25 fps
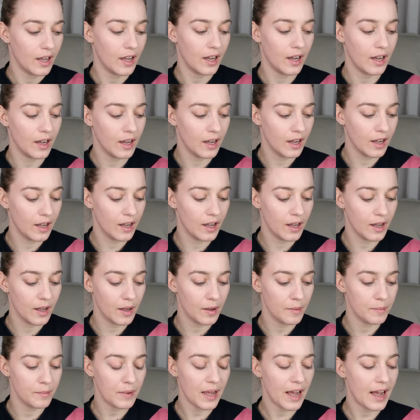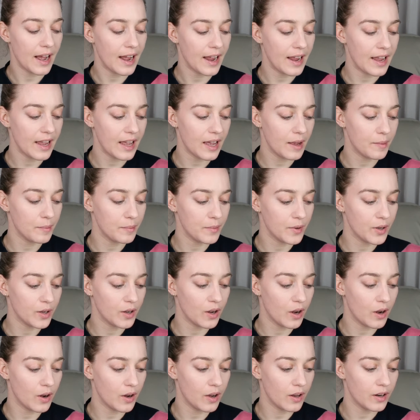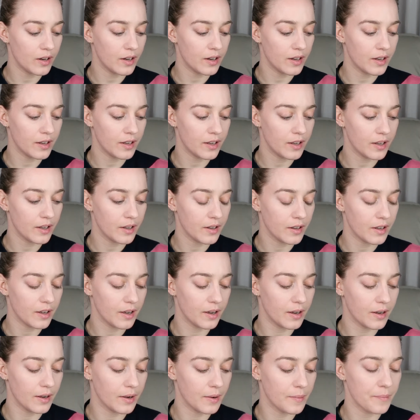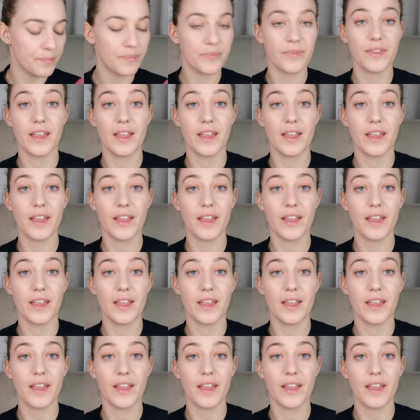I am gonna,